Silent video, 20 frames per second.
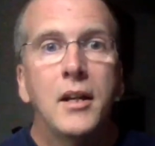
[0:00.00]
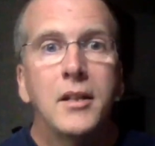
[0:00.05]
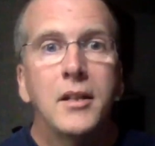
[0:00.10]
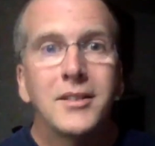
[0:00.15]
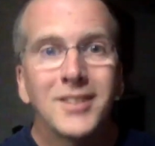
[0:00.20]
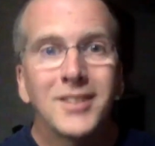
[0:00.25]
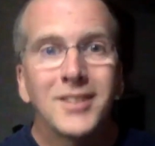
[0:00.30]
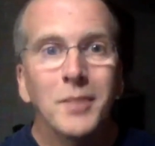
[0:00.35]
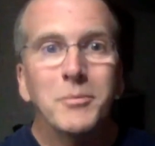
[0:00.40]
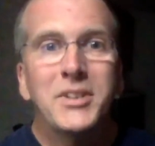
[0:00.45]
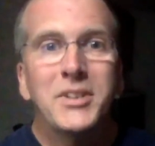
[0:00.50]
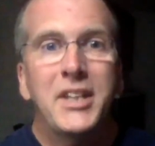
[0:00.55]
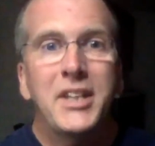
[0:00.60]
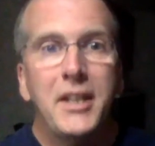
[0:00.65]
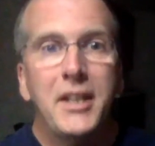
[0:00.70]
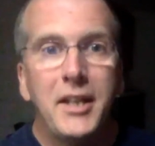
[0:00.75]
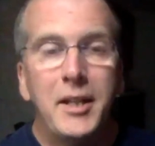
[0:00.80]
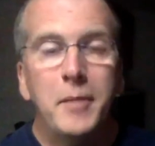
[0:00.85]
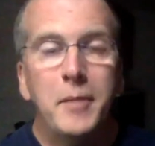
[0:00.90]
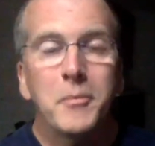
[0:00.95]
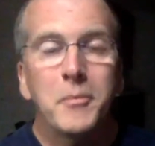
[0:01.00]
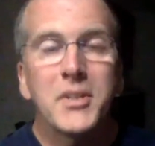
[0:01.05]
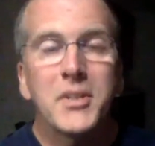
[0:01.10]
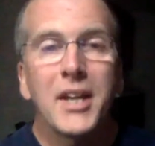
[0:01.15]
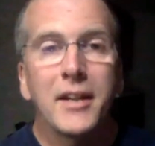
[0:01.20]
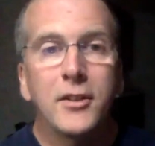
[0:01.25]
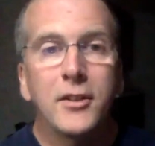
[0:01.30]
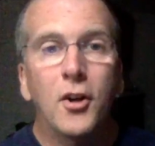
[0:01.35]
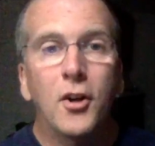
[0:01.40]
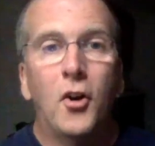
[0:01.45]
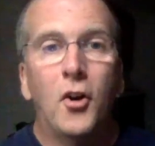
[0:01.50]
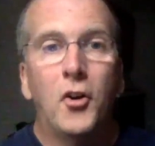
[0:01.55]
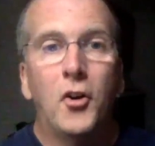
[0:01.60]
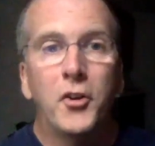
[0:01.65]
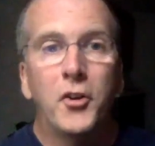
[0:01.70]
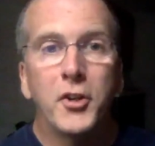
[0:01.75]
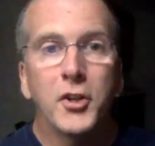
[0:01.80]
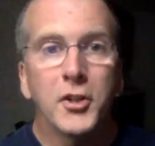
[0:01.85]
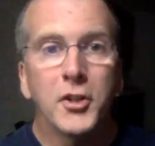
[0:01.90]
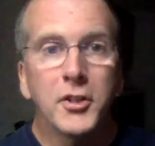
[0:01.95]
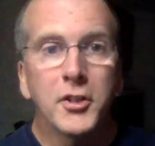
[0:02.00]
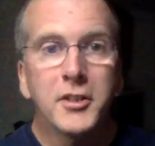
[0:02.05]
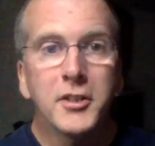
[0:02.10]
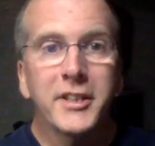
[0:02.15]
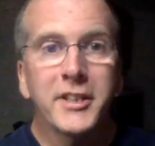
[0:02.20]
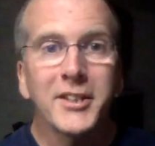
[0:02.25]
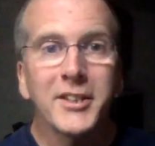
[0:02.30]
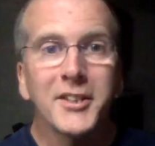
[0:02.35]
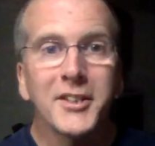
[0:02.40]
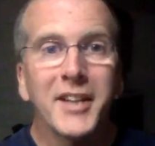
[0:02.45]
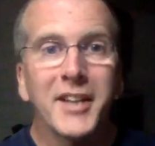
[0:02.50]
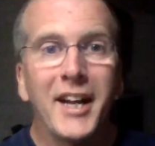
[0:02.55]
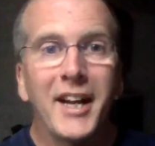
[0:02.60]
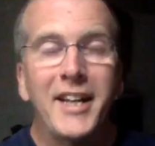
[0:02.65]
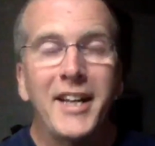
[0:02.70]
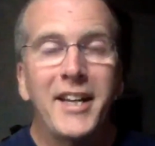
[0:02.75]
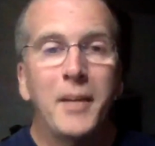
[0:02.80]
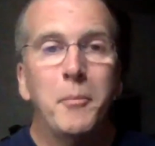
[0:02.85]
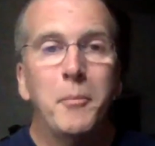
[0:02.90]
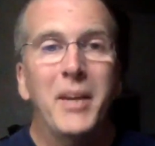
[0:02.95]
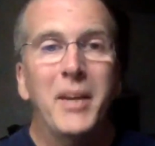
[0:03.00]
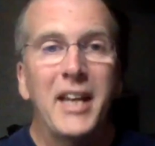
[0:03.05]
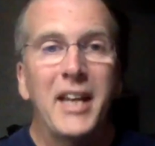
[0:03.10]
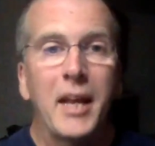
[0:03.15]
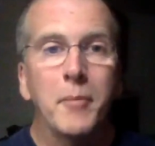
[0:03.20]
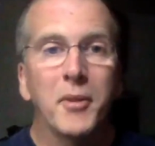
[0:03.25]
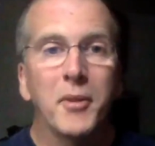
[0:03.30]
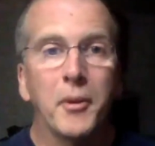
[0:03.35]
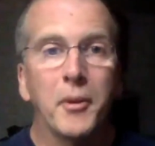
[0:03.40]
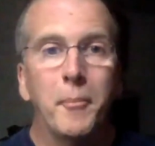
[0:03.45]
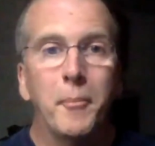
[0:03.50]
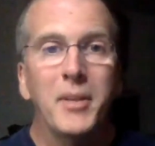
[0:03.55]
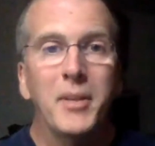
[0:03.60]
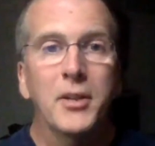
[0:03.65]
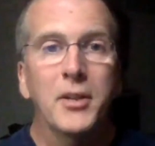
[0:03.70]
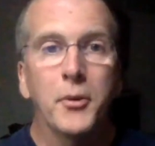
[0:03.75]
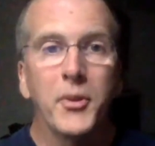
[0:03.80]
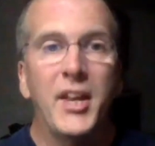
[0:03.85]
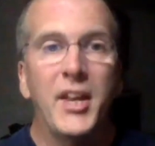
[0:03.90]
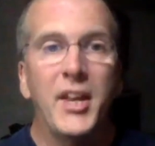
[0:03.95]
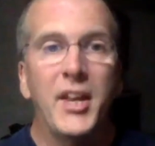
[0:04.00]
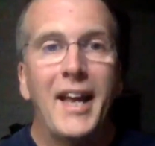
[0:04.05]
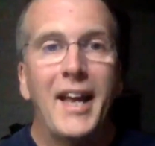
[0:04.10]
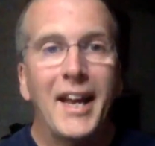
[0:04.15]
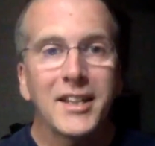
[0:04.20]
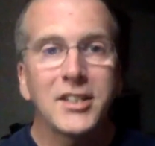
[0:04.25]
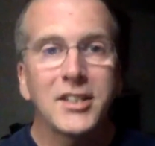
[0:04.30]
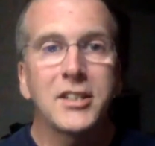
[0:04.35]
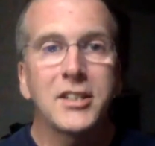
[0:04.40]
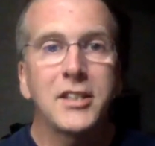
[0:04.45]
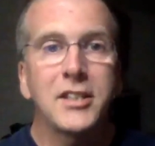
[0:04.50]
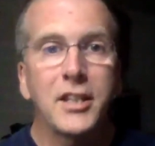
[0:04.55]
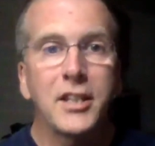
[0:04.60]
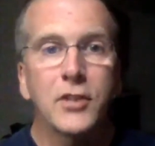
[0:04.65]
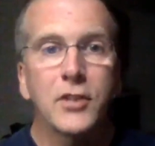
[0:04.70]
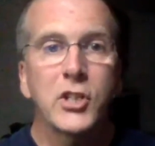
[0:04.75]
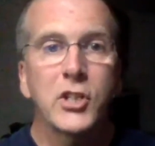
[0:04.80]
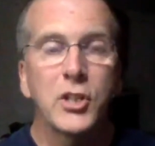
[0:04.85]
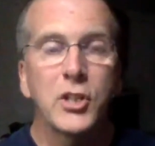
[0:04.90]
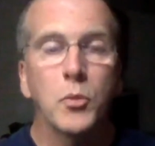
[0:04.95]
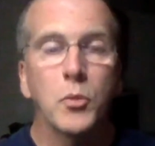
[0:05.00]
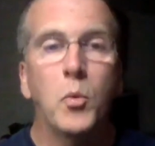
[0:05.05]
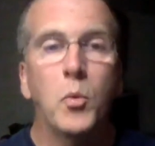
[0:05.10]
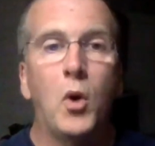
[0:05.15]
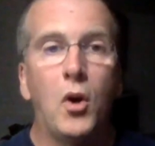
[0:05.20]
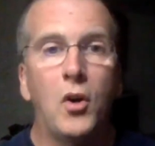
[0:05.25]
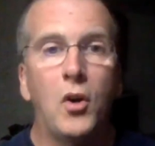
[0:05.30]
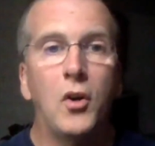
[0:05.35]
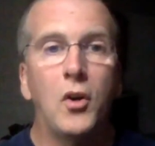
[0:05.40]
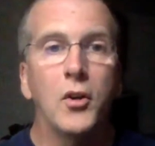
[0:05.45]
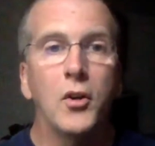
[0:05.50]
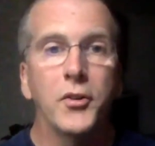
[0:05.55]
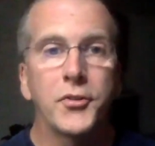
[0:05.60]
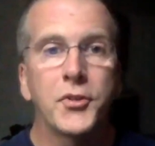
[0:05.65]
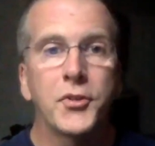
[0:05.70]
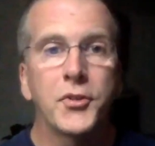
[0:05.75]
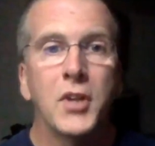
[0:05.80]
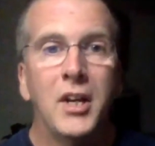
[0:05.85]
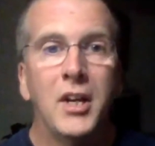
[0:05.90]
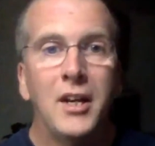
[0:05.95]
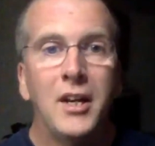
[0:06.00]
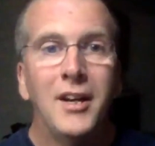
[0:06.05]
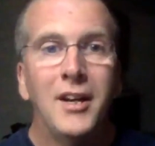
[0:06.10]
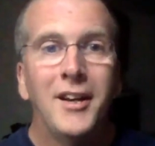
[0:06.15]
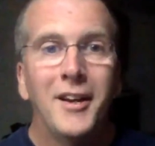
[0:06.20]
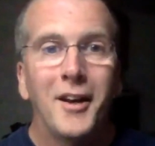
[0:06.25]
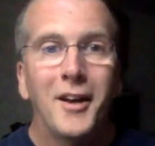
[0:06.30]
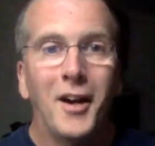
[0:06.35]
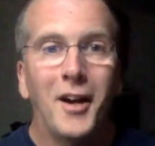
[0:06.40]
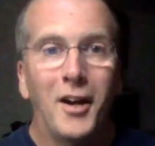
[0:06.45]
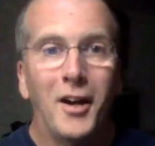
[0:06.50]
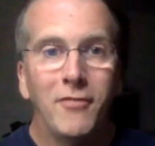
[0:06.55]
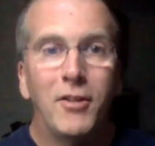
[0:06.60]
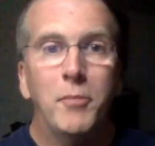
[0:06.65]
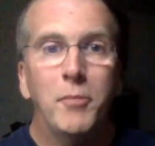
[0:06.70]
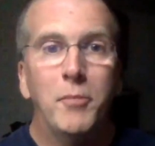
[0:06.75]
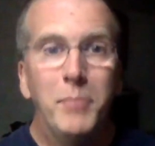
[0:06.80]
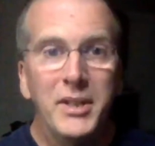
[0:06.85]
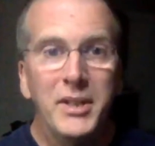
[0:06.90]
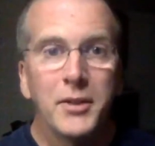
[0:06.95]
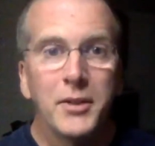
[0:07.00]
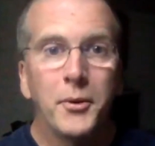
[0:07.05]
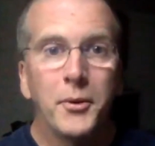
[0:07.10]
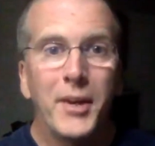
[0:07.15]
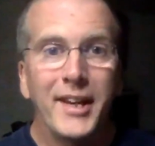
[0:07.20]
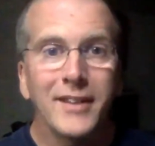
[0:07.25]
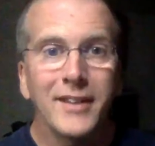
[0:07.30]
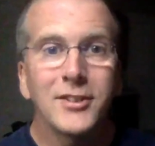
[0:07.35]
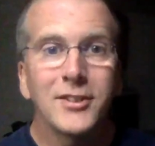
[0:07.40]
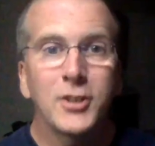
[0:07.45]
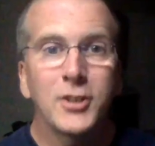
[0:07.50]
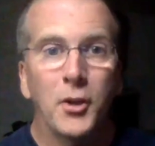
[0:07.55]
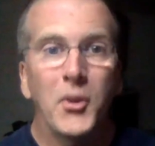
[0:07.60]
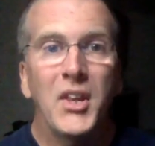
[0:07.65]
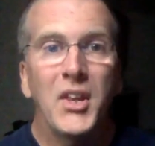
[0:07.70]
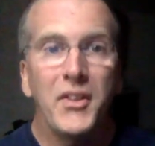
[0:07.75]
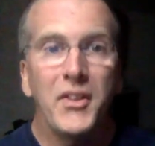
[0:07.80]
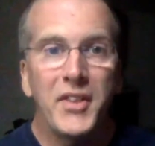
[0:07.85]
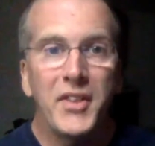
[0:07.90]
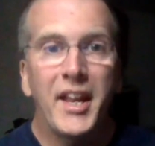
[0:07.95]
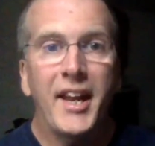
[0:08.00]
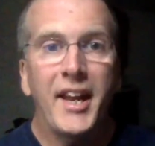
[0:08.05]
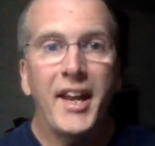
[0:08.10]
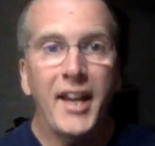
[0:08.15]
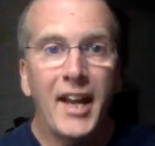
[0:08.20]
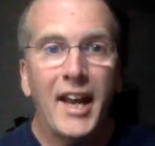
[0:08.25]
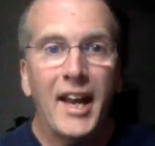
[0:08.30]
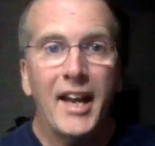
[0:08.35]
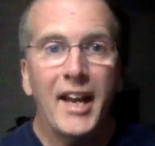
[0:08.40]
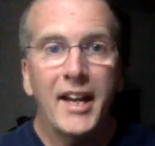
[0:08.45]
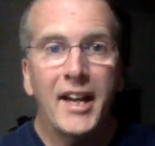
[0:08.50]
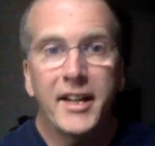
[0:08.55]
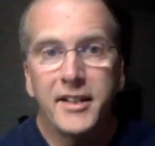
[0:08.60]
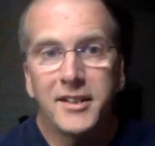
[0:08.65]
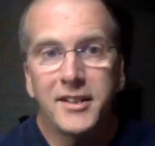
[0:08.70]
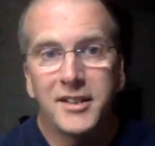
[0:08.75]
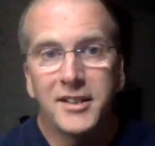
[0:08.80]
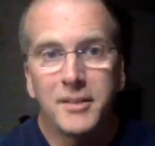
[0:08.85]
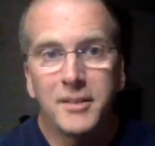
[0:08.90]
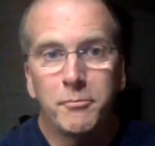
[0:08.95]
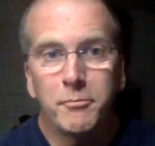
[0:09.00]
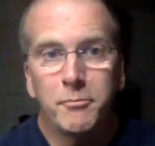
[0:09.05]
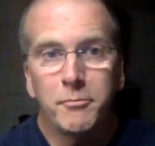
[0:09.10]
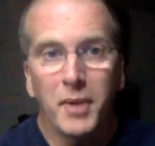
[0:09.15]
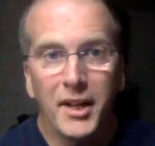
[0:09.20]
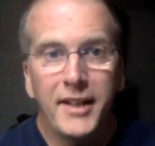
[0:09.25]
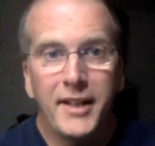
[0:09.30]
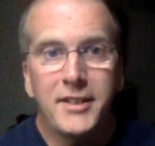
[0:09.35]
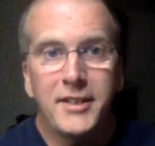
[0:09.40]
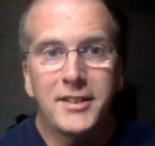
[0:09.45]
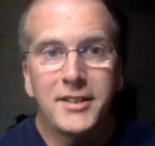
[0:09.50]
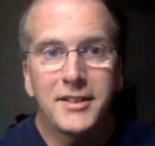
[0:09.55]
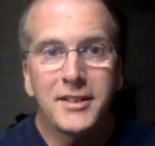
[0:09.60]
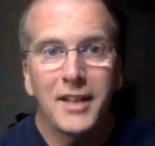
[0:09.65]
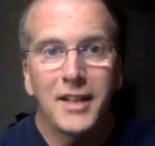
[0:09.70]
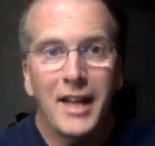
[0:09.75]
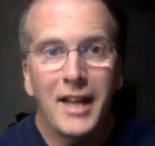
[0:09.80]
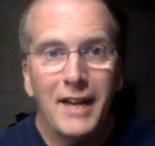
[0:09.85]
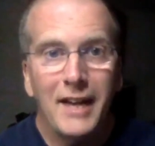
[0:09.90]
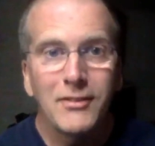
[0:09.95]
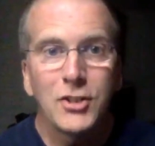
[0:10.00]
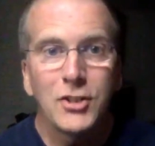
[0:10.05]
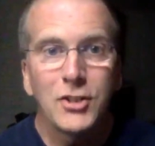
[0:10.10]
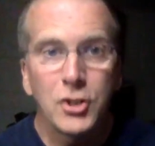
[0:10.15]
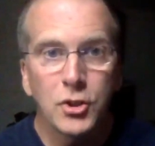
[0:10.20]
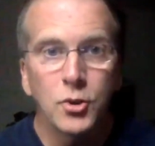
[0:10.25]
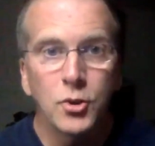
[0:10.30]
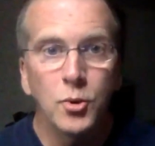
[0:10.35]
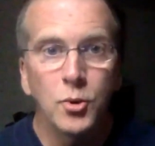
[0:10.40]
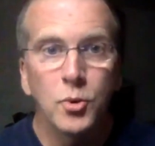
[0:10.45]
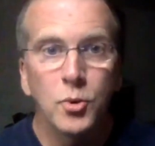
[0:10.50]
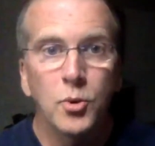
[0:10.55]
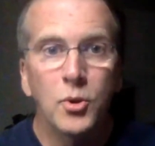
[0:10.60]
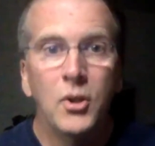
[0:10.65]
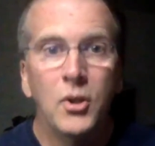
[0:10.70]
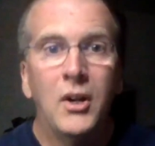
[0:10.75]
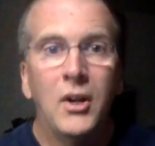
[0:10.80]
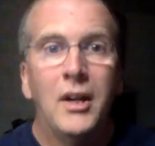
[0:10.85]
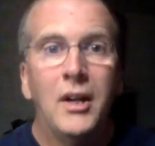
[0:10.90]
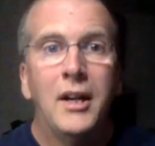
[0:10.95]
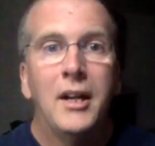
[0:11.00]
some teams had gone earlier and had been able to build the exterior walls of a building so that they had a place to have a school